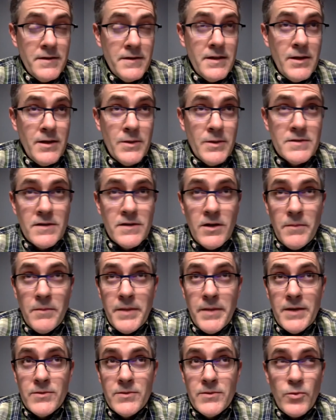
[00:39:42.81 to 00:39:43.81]
You know, it's a little
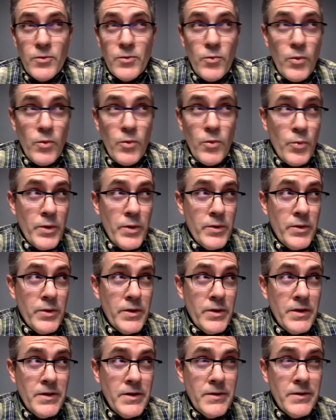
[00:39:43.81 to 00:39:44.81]
bit when
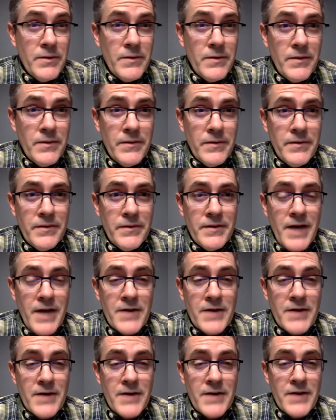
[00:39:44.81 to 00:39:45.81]
the
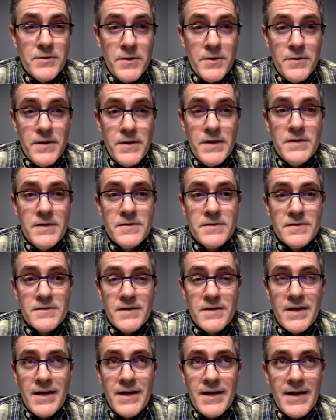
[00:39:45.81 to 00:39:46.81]
doctors who do these
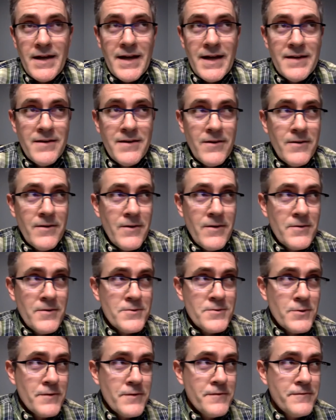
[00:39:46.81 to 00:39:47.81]
uh, and are, are,
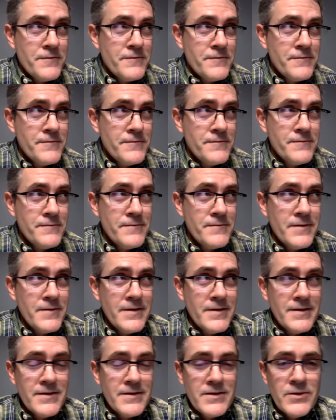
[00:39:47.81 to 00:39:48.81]
sort of
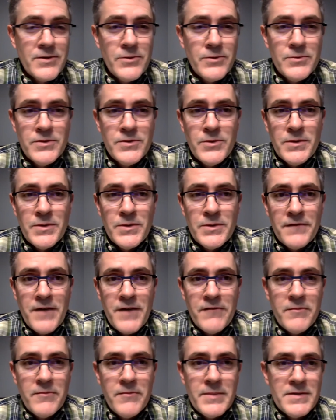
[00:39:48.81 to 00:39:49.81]
do do enough
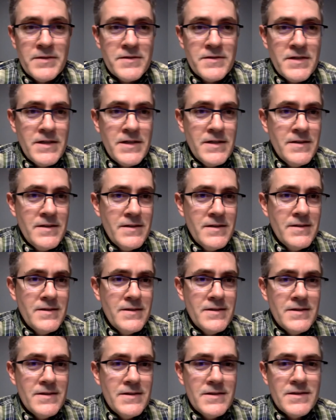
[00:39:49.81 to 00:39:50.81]
of them and see
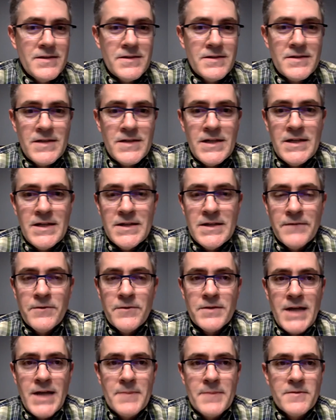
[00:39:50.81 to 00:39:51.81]
see
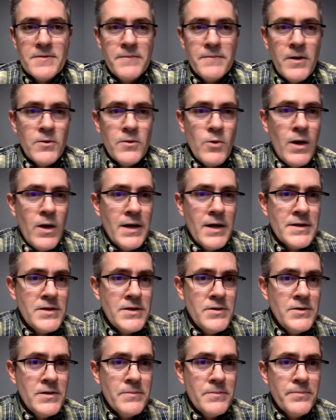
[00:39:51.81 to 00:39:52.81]
different types of bone quality,
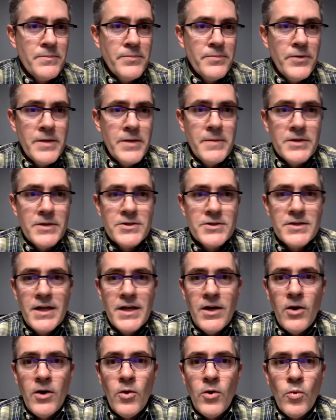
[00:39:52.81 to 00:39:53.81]
you can pretty much
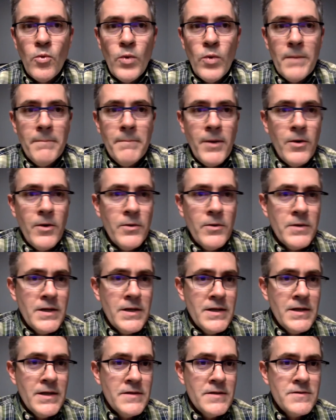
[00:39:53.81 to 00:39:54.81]
tell what bone
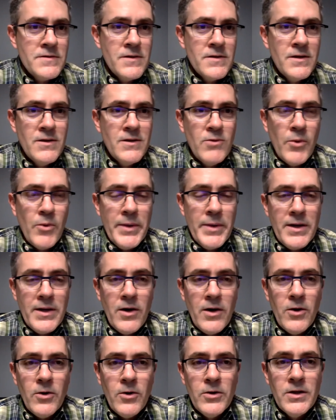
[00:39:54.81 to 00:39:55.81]
is what we call